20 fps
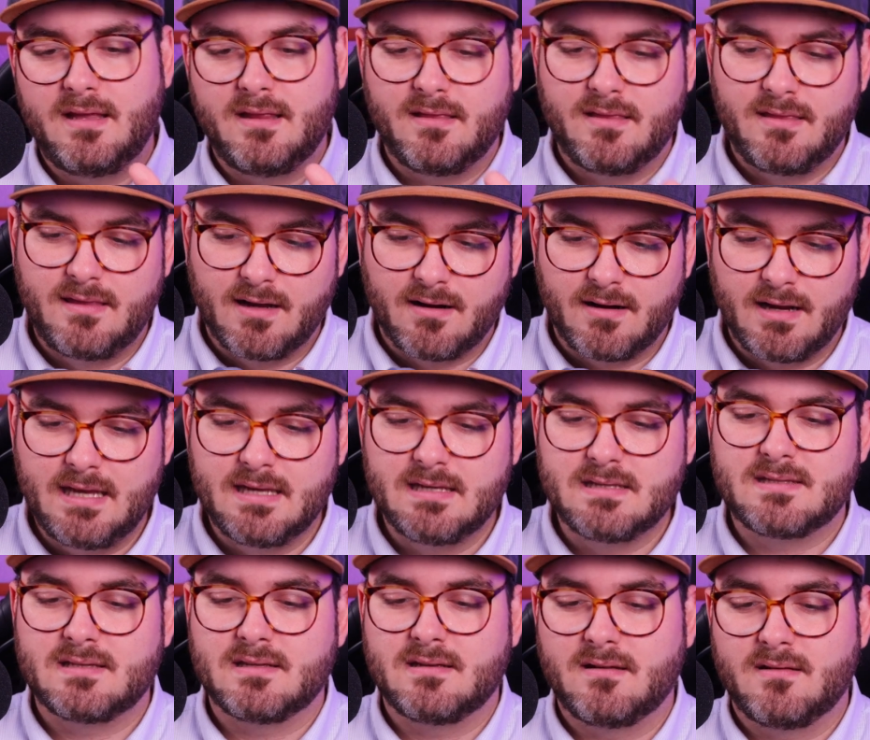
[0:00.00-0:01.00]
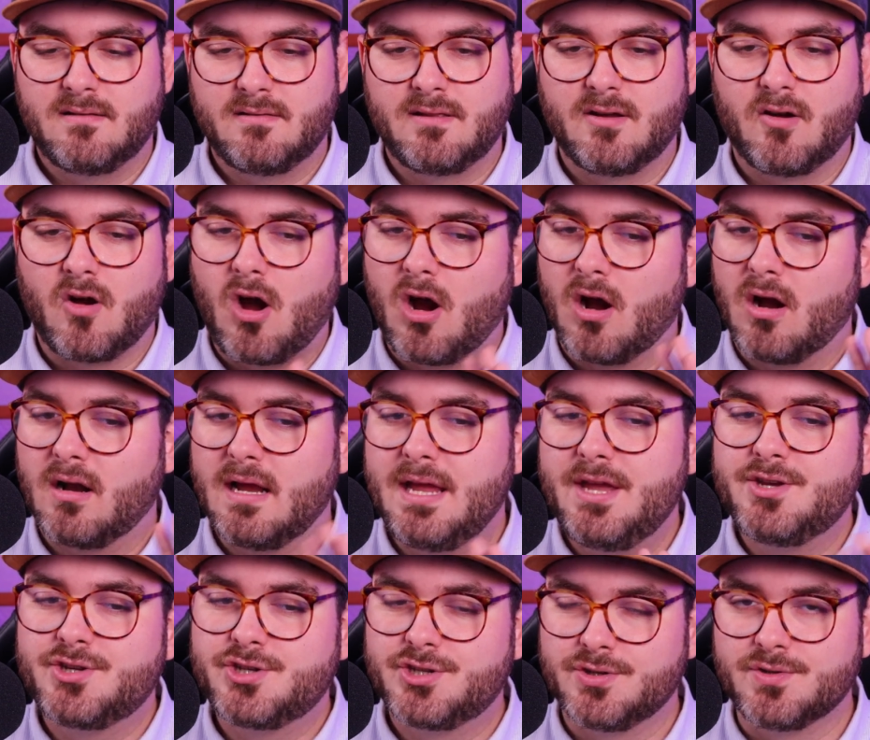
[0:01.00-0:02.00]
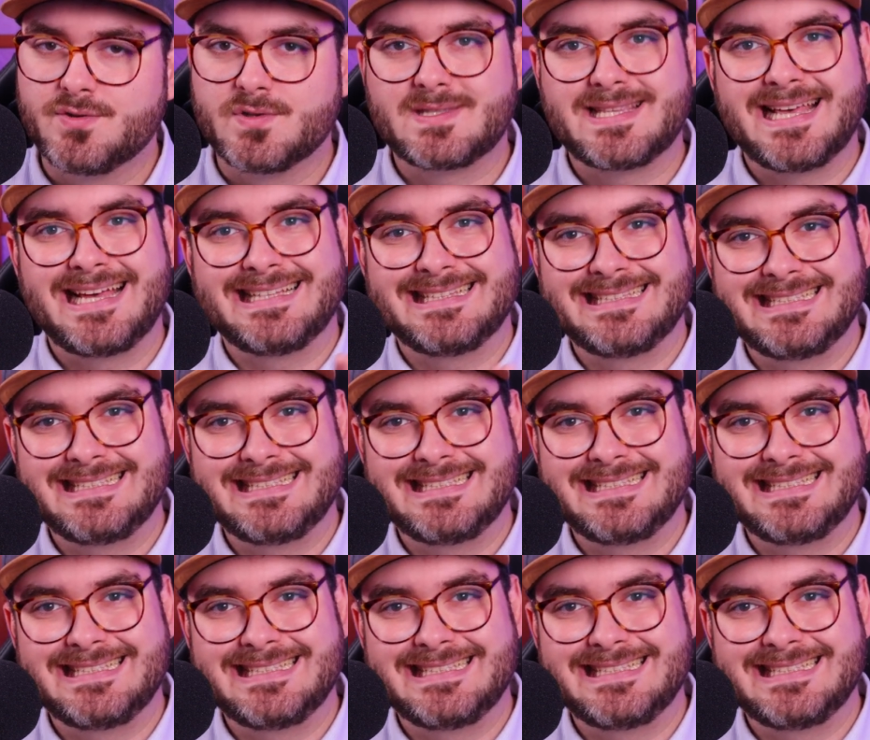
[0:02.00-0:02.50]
there are issues that